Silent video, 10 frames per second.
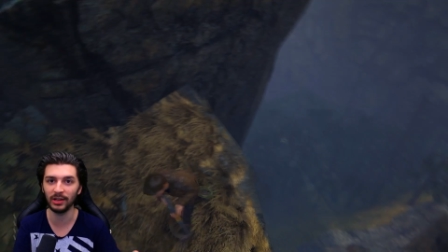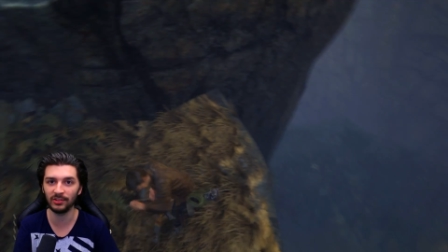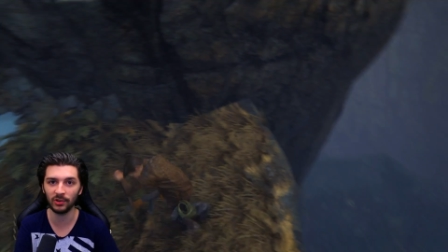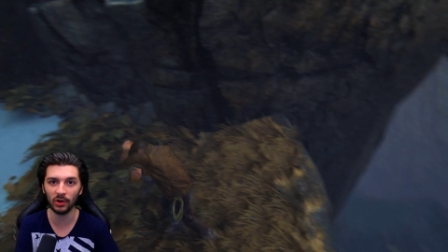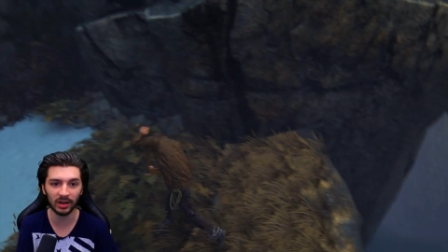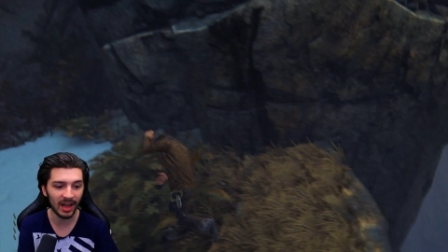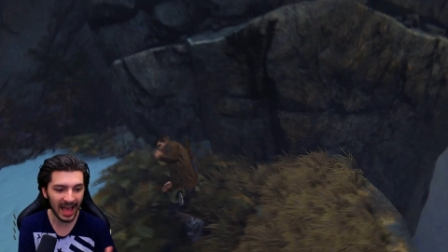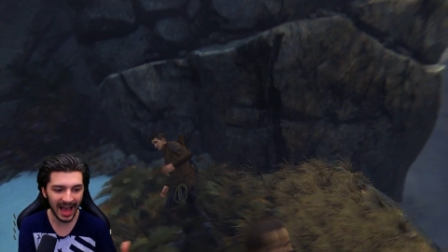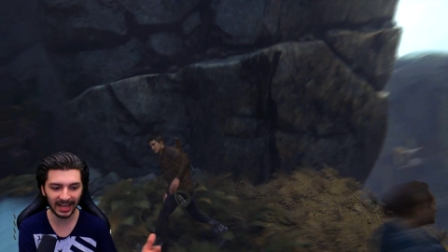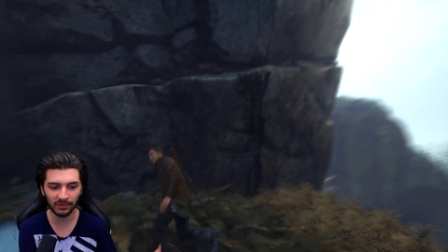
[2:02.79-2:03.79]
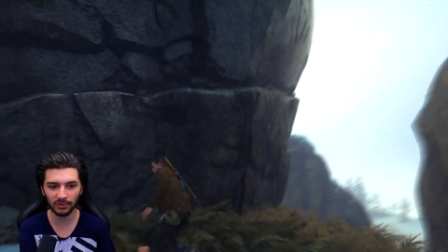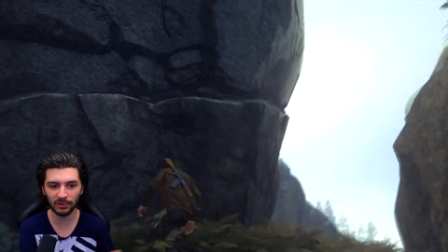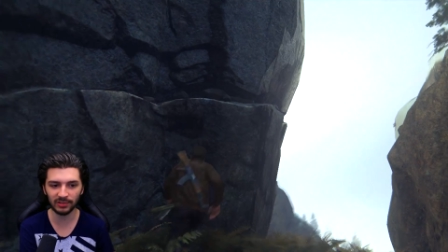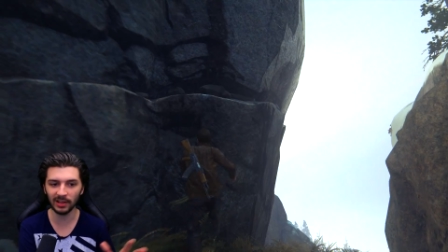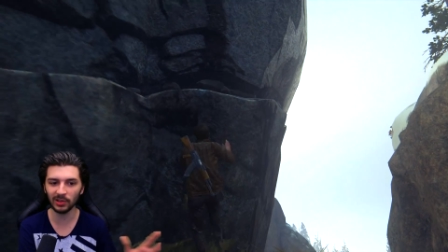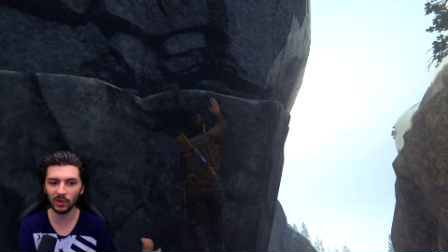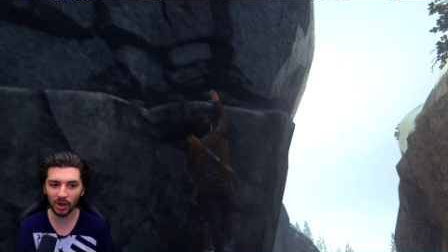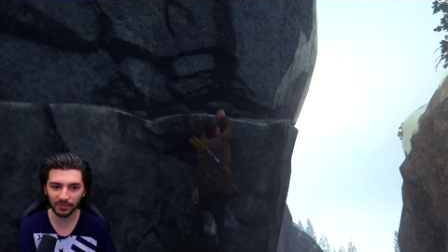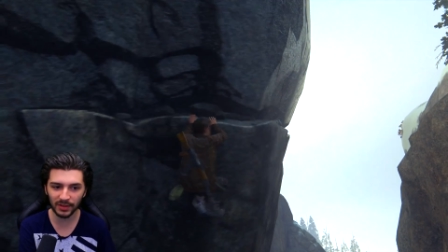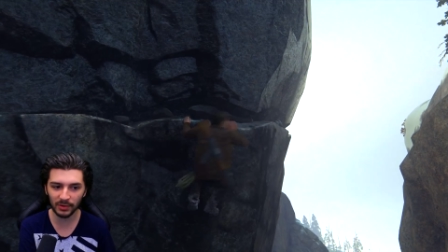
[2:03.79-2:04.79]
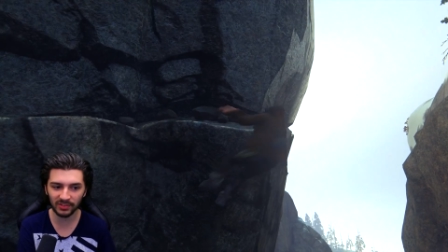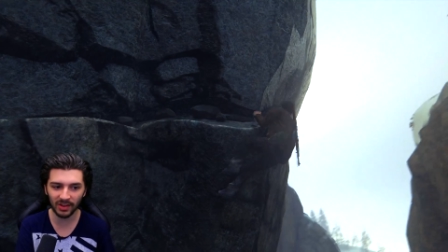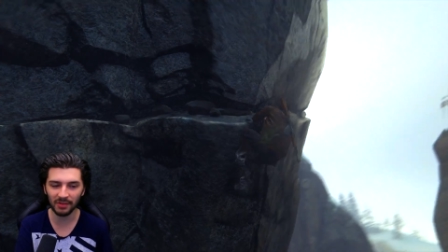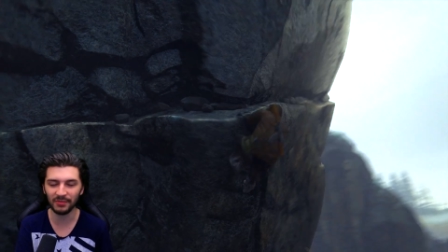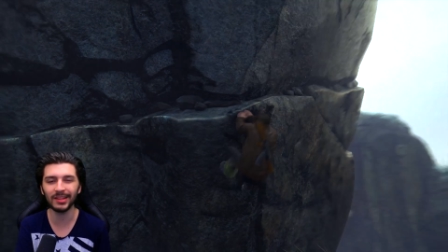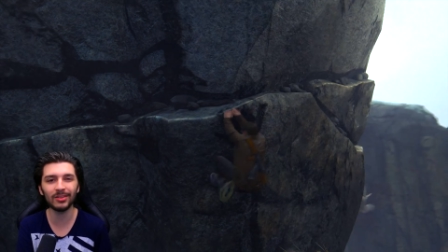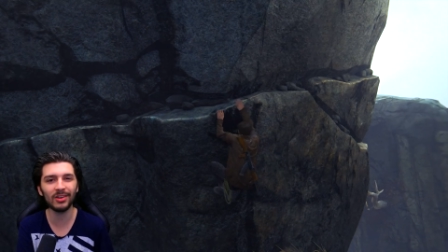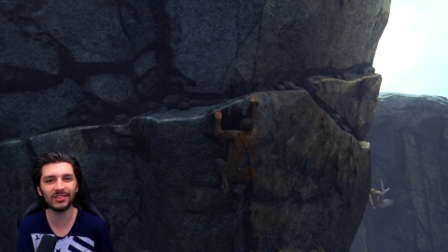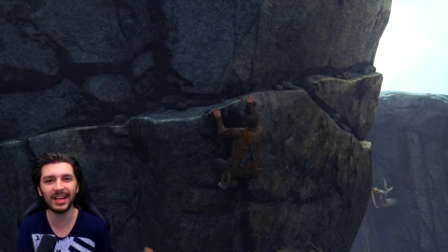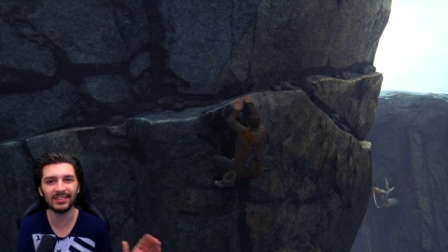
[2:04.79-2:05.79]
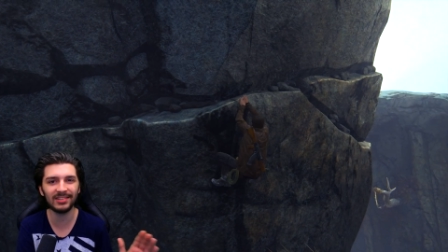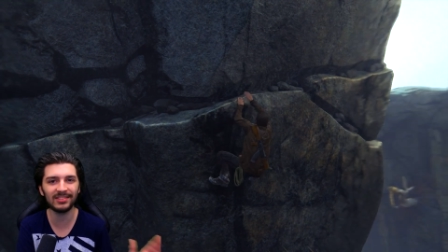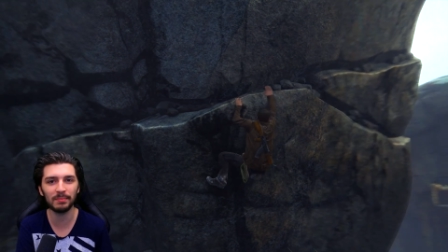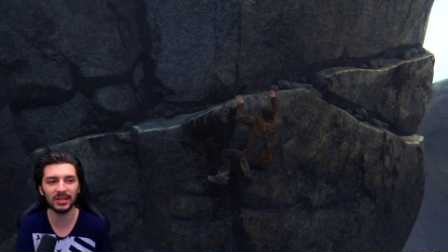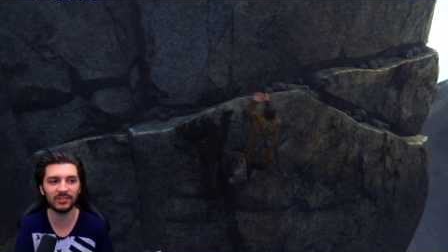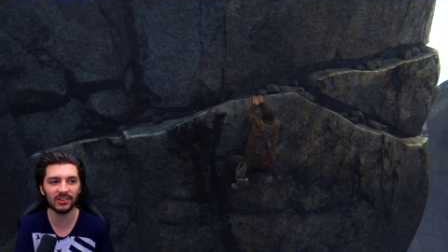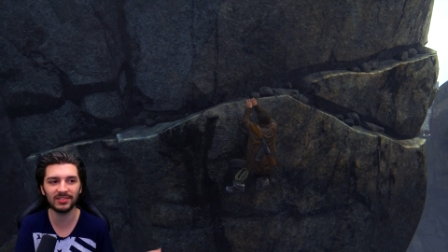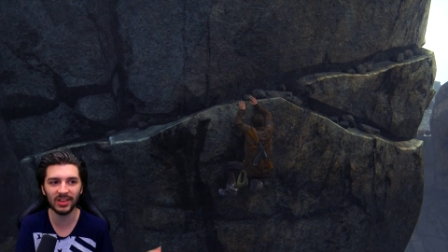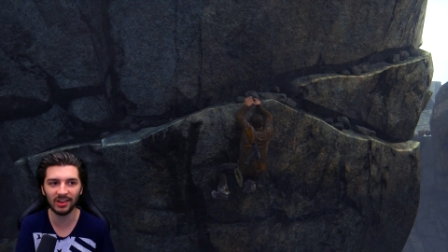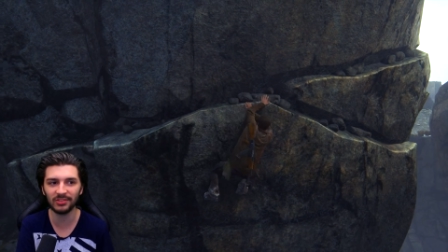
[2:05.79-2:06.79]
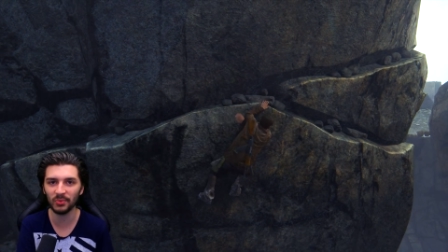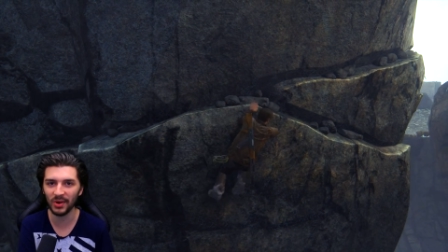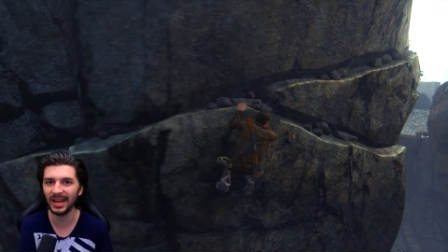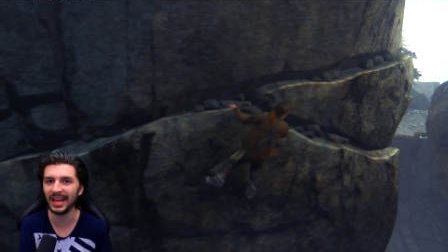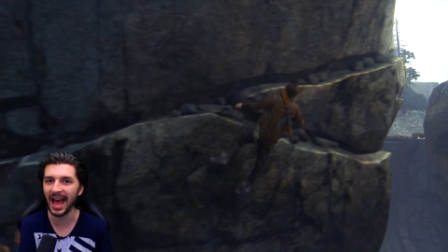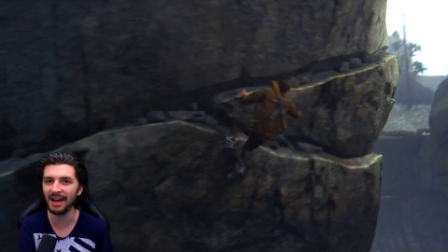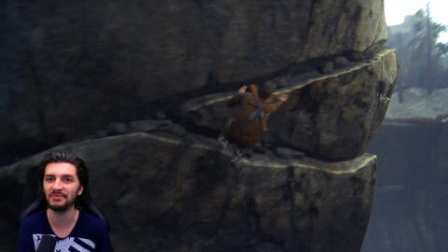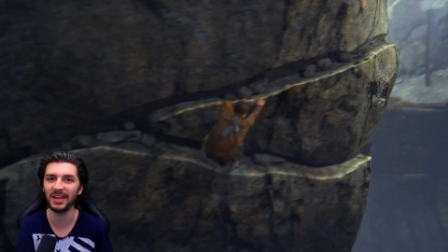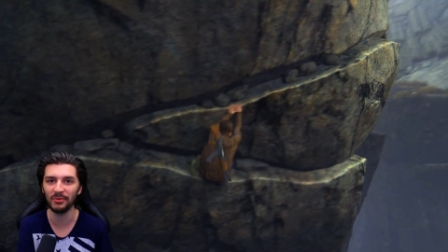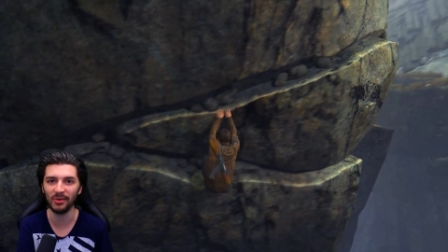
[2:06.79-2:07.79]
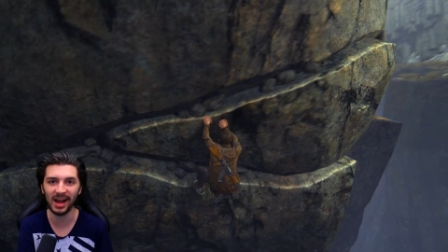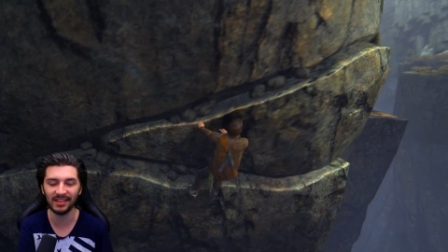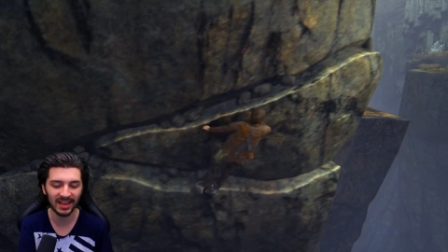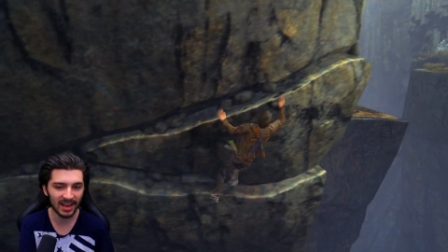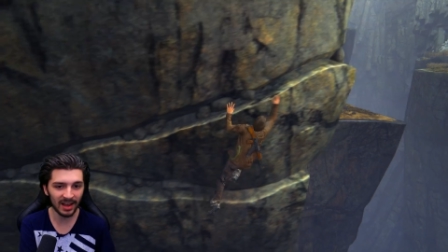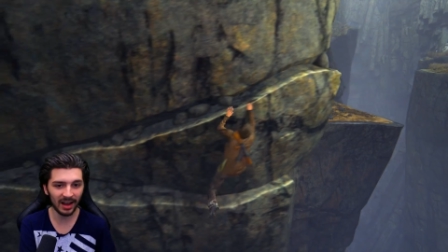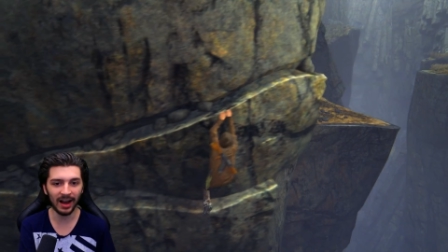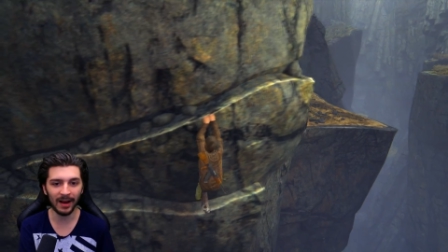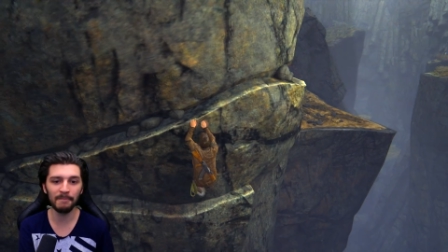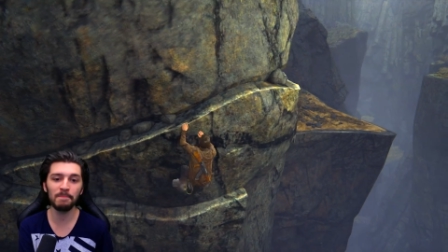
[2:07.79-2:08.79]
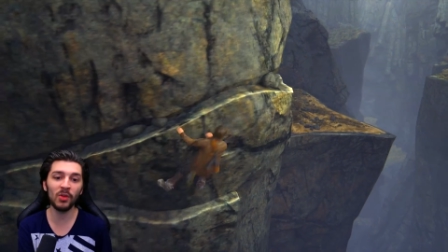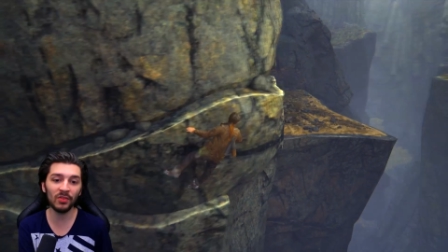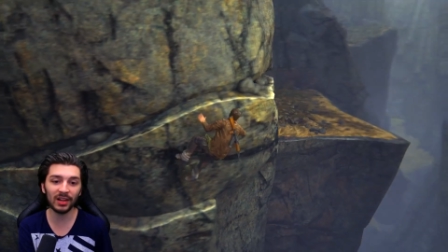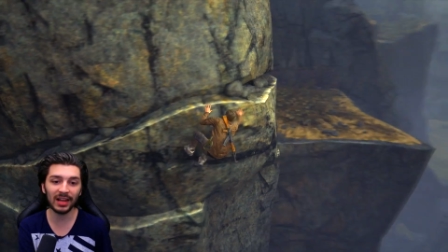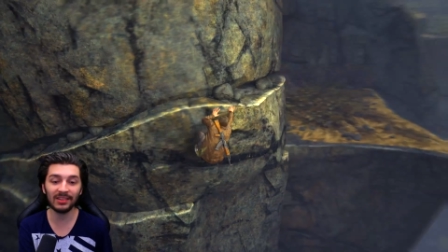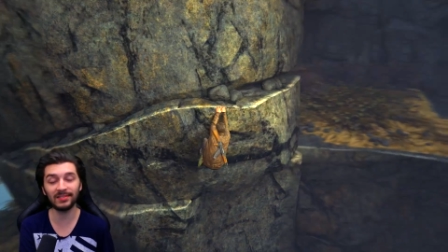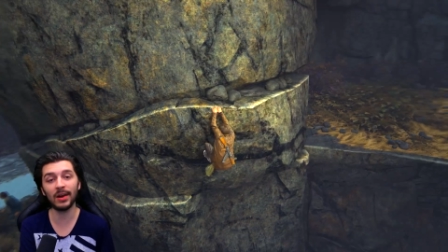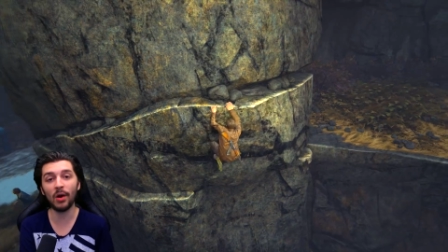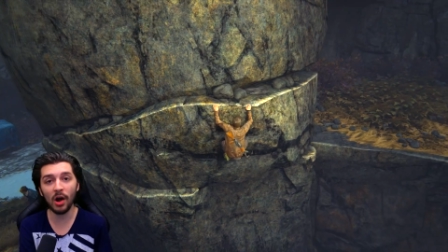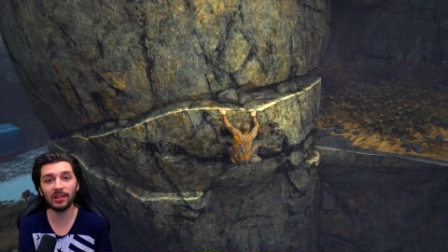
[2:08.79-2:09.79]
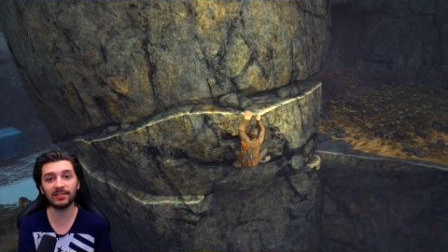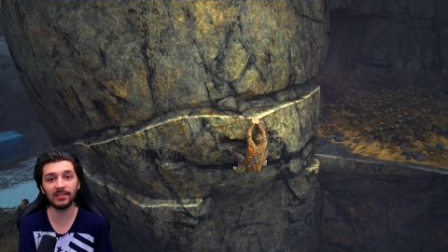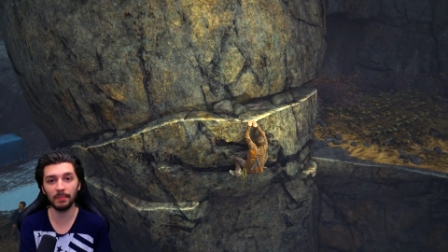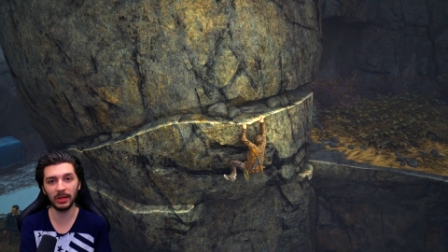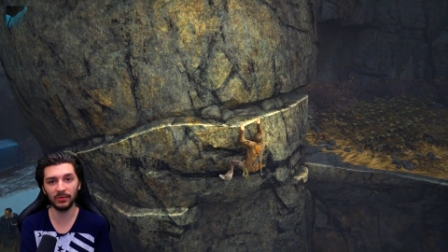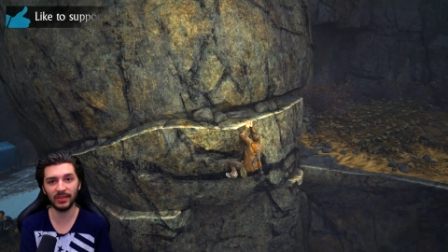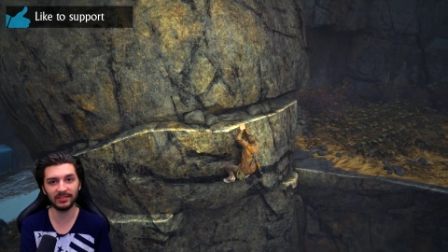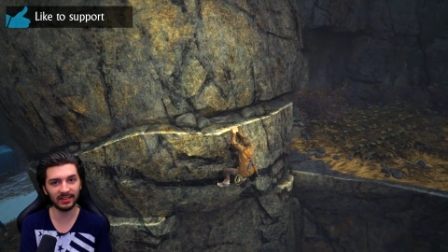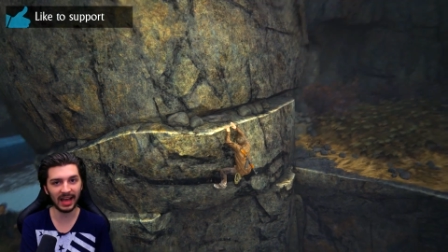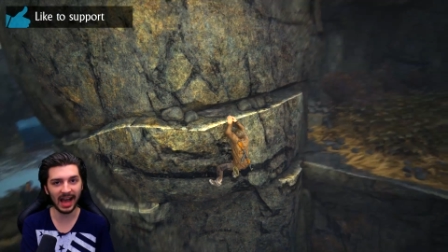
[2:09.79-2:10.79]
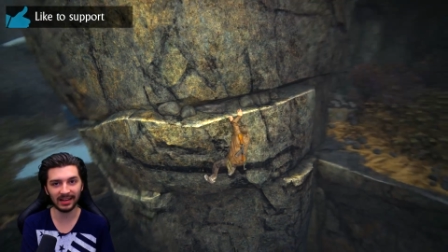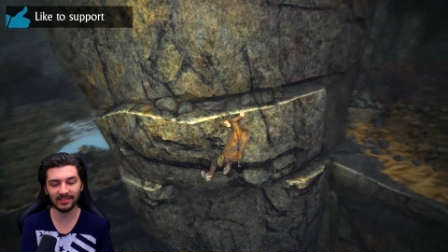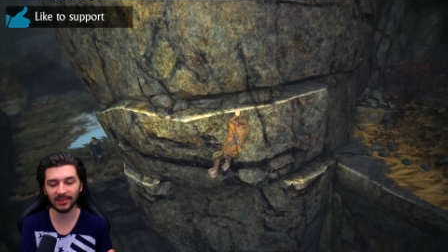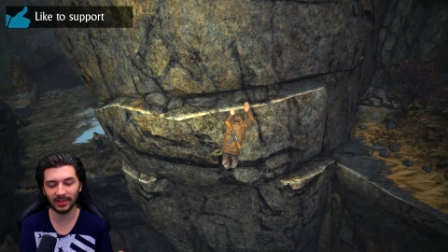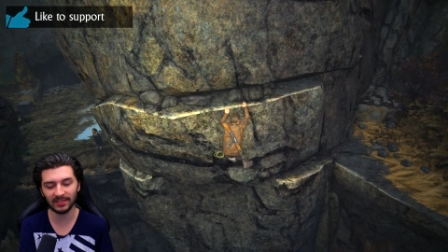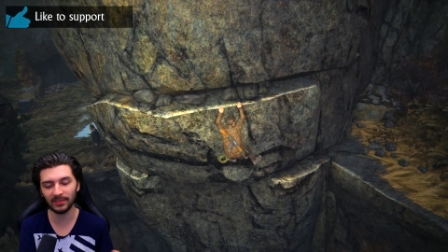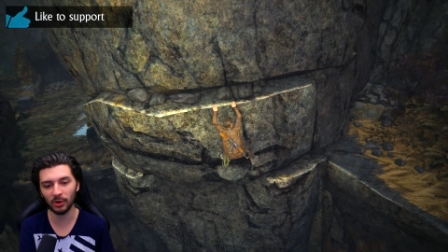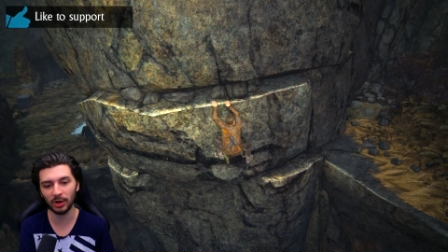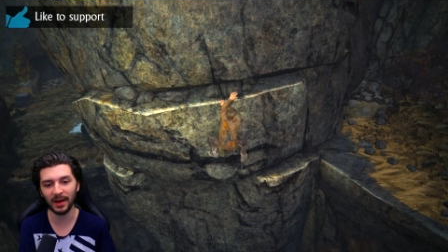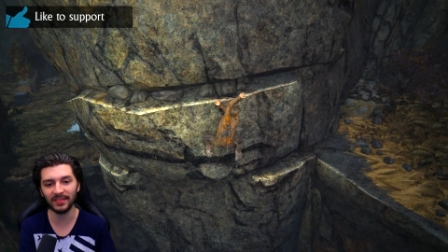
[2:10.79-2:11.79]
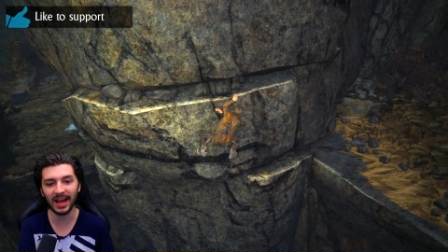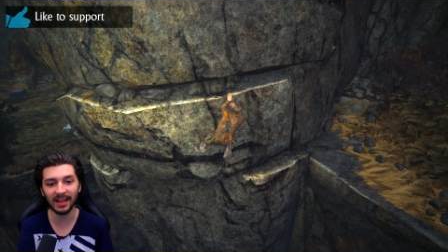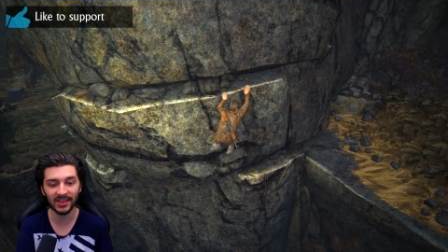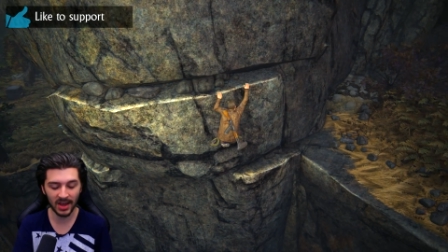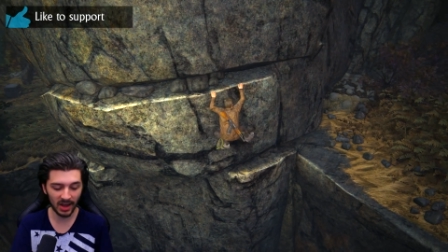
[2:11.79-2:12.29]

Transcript: on each other and introducing a lot of new stuff, and The Lost Legacy simply just doesn't really have that, right? Nonetheless, there are some new things that they added, so let's talk about that.